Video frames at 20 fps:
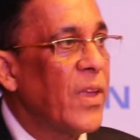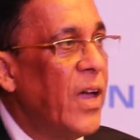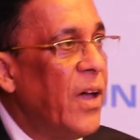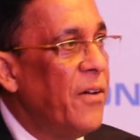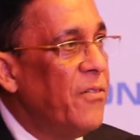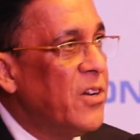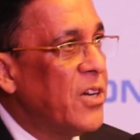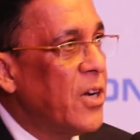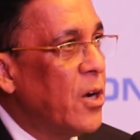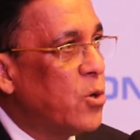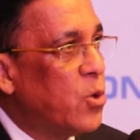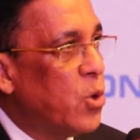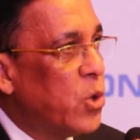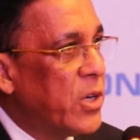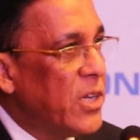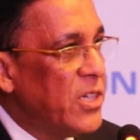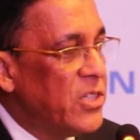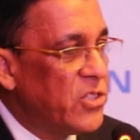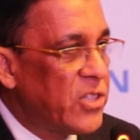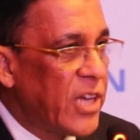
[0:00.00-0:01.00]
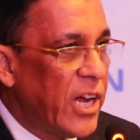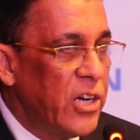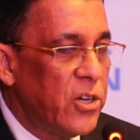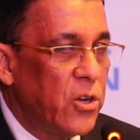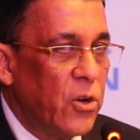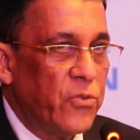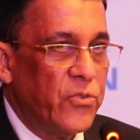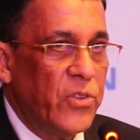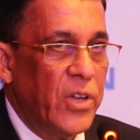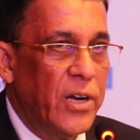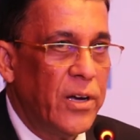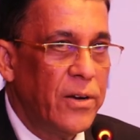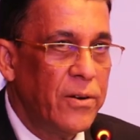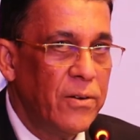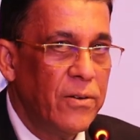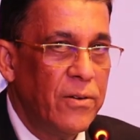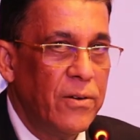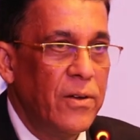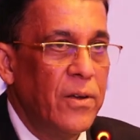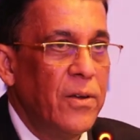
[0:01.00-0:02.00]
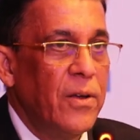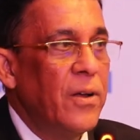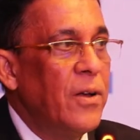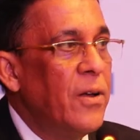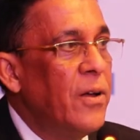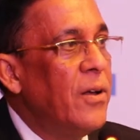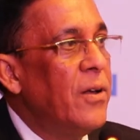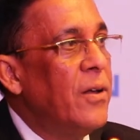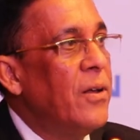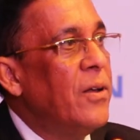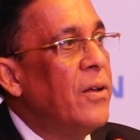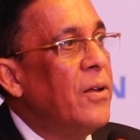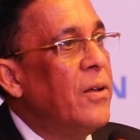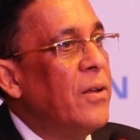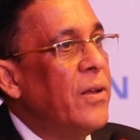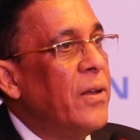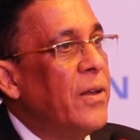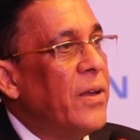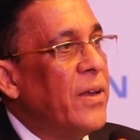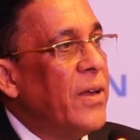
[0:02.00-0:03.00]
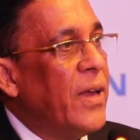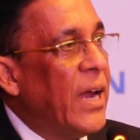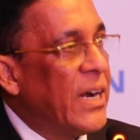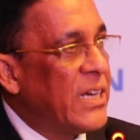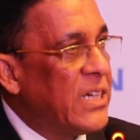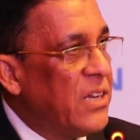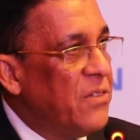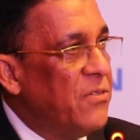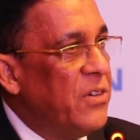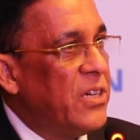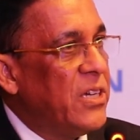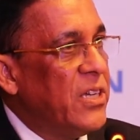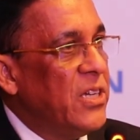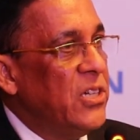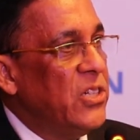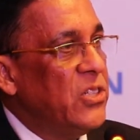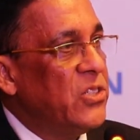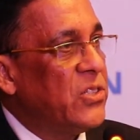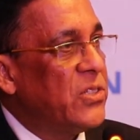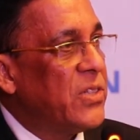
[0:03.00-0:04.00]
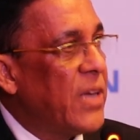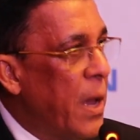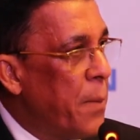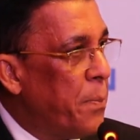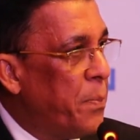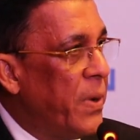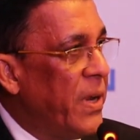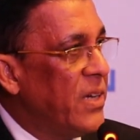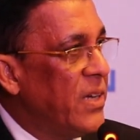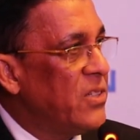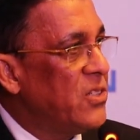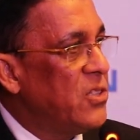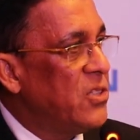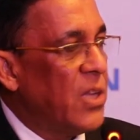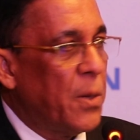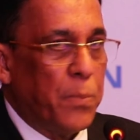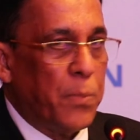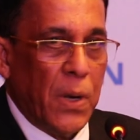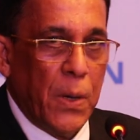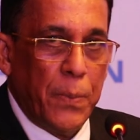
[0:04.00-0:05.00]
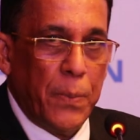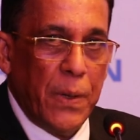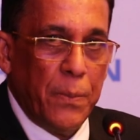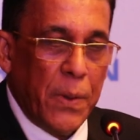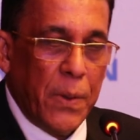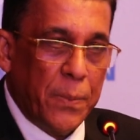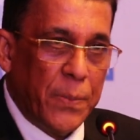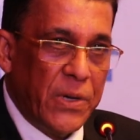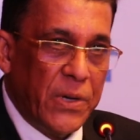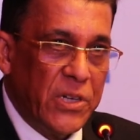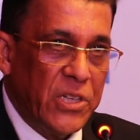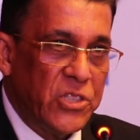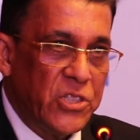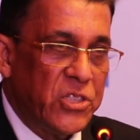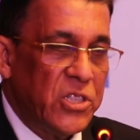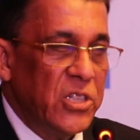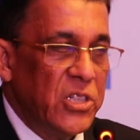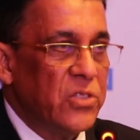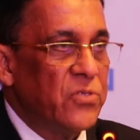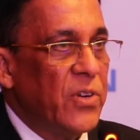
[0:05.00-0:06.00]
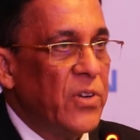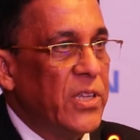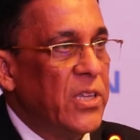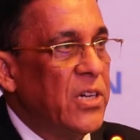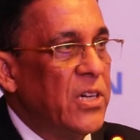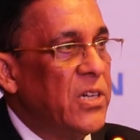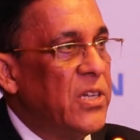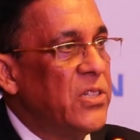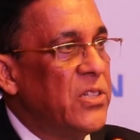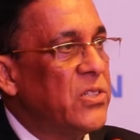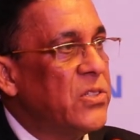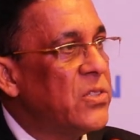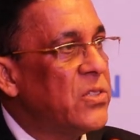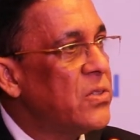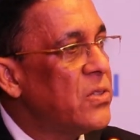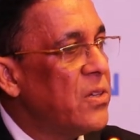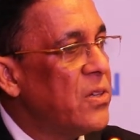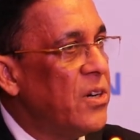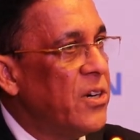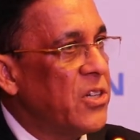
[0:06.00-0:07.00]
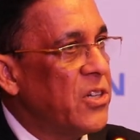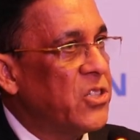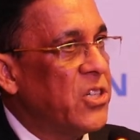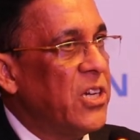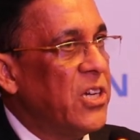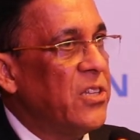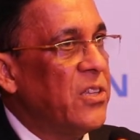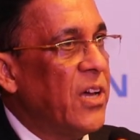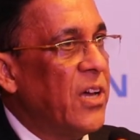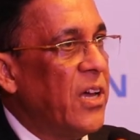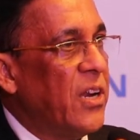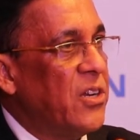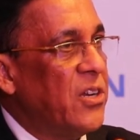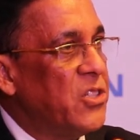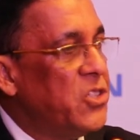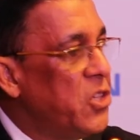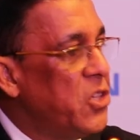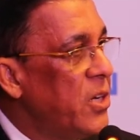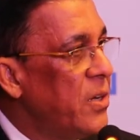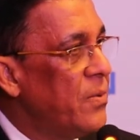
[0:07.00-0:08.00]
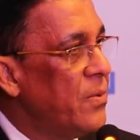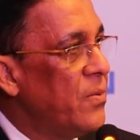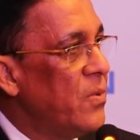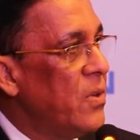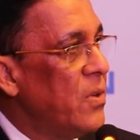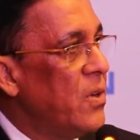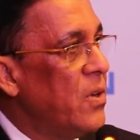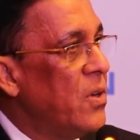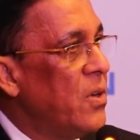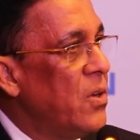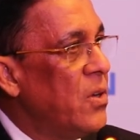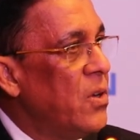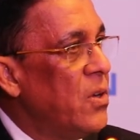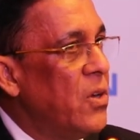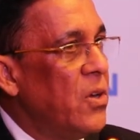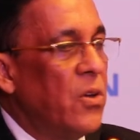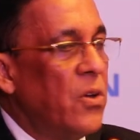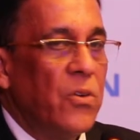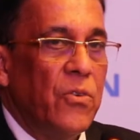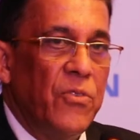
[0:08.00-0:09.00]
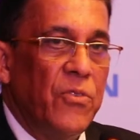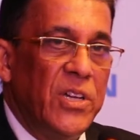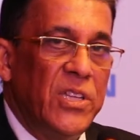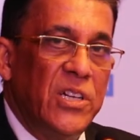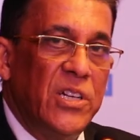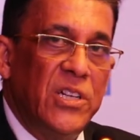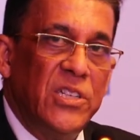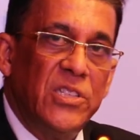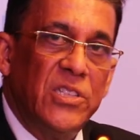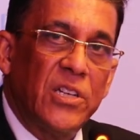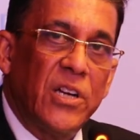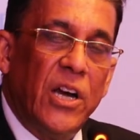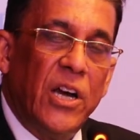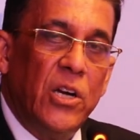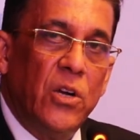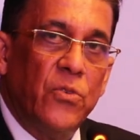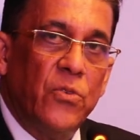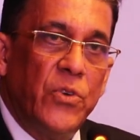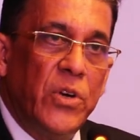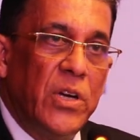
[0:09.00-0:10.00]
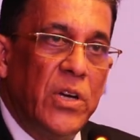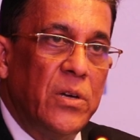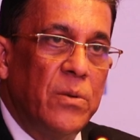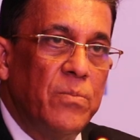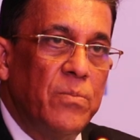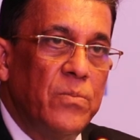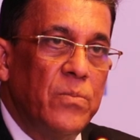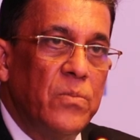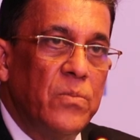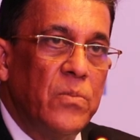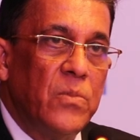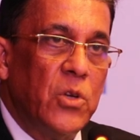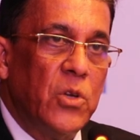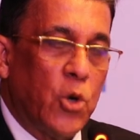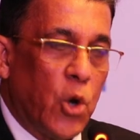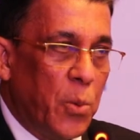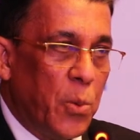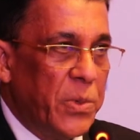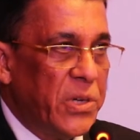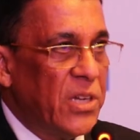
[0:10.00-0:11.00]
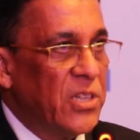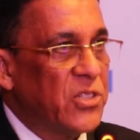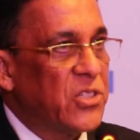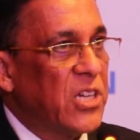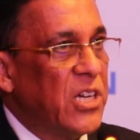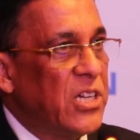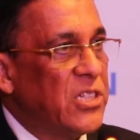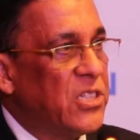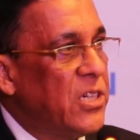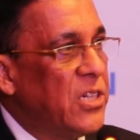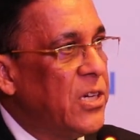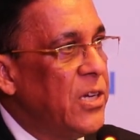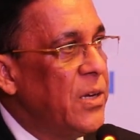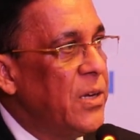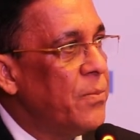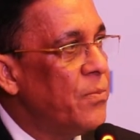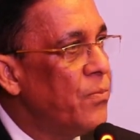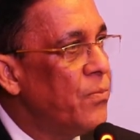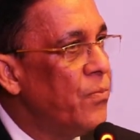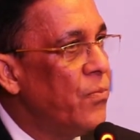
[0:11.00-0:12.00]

having a good insight of the activities, happenings in the pulp and paper industries, whether it is reduction in the energy, whether it is a kind of a raw material scarcity.